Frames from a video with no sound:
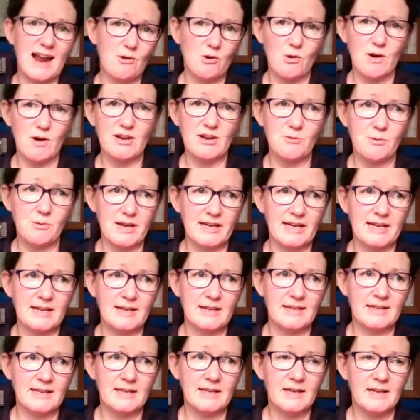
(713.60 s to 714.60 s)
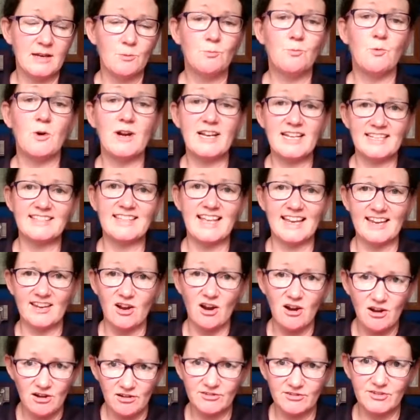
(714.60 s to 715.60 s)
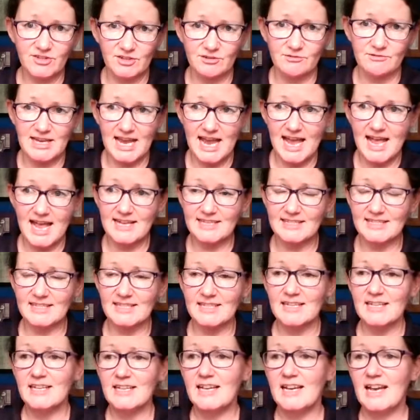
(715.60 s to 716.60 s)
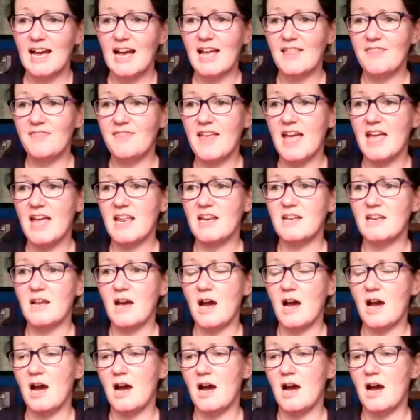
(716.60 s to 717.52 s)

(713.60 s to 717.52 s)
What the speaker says: out quite quickly what it is they can't do yet, and then